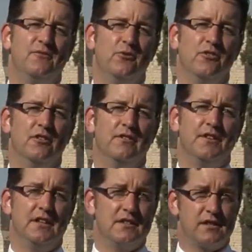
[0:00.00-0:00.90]
for
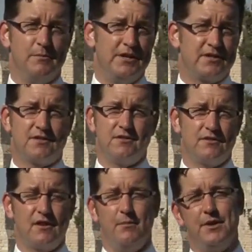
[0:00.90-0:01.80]
the Islamists
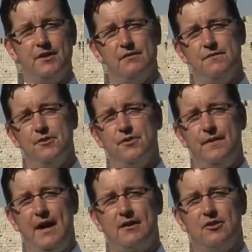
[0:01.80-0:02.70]
to come in and fill the
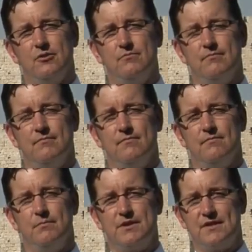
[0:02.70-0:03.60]
vacuum.
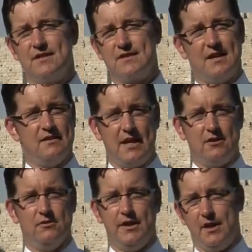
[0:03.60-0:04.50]
But since that
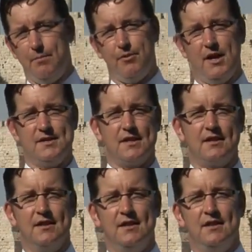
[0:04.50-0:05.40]
NATO-led
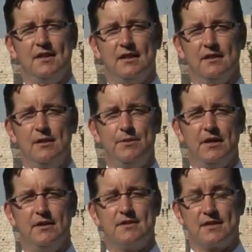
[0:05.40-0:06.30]
uprising in
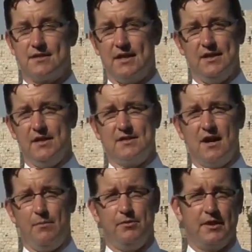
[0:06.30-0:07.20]
Libya succeeded in
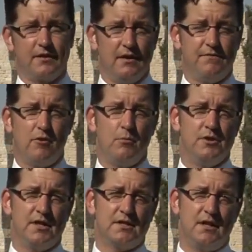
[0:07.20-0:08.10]
toppling that
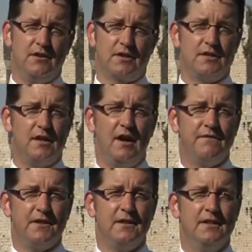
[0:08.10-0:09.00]
former dictator,
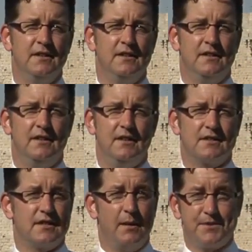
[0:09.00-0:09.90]
Qadhafi,
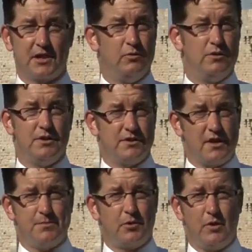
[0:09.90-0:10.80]

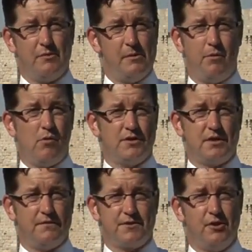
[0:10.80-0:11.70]
subsequent
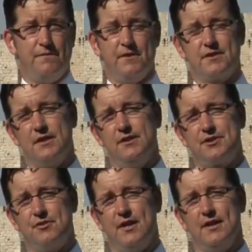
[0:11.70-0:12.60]
reports have surfaced
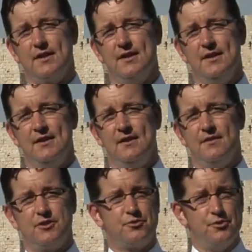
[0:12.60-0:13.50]
illustrating
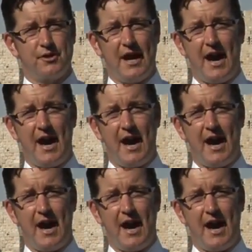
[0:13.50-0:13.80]
the true